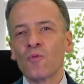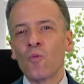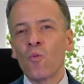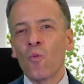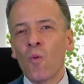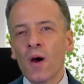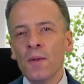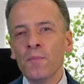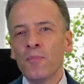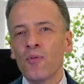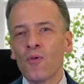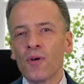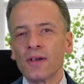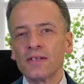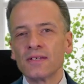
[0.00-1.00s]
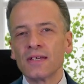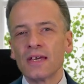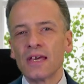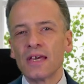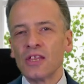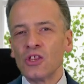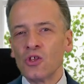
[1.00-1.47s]
one point
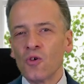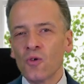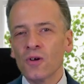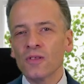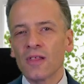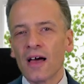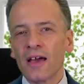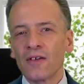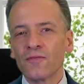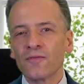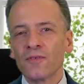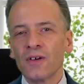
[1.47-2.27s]
in your life